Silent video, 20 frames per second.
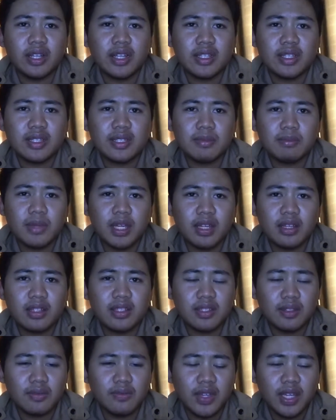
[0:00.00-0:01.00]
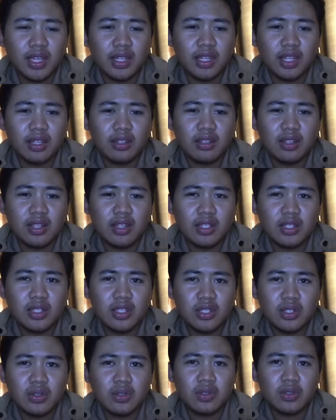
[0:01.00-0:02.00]
has made a survey that
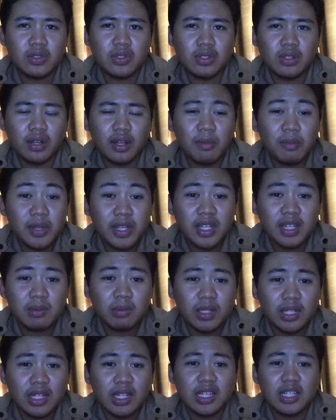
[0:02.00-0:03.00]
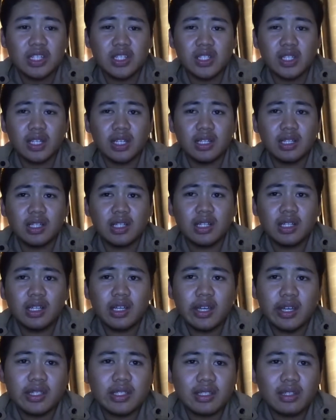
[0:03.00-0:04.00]
shows company in Malaysia
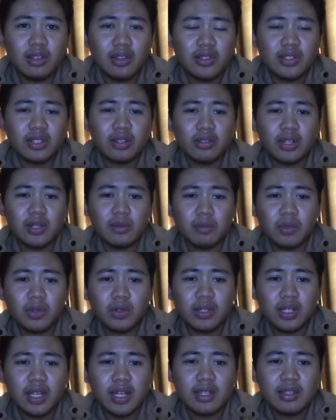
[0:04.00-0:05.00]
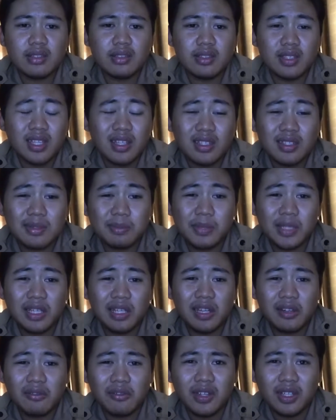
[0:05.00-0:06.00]
has lost around more than 6
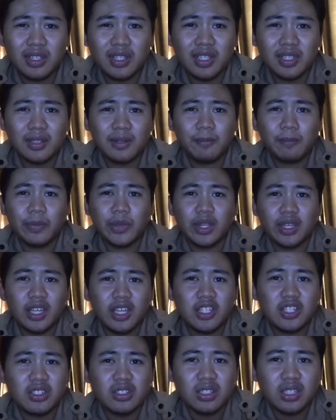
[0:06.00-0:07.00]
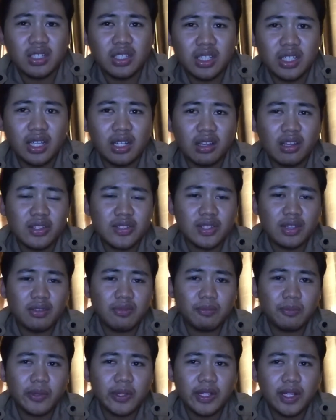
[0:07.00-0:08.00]
billion ringgit each year in loss of
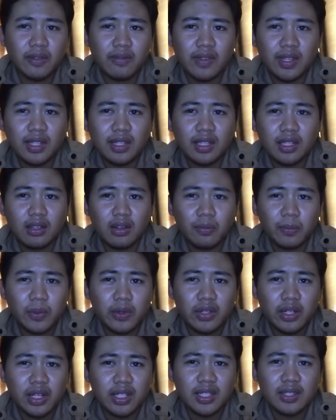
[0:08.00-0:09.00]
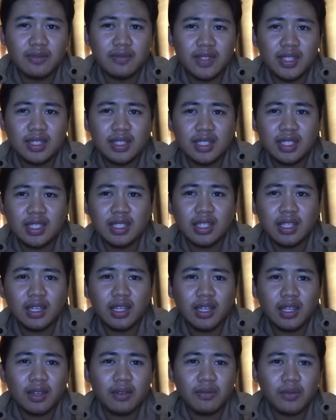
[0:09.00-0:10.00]
productivity
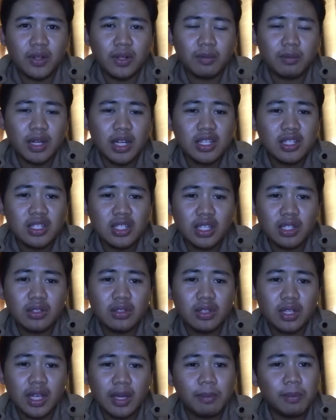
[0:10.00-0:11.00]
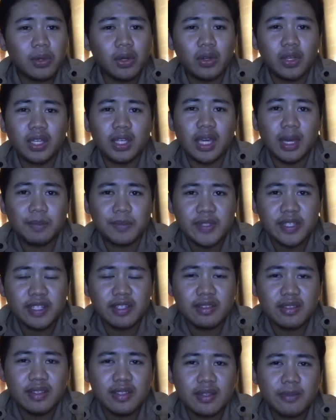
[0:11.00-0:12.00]
from unscheduled employee
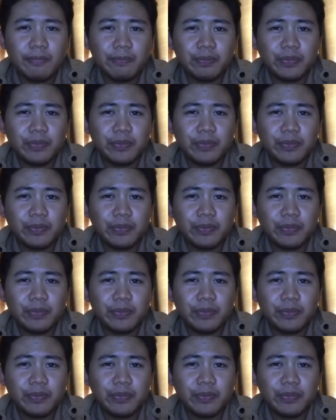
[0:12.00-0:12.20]
absence.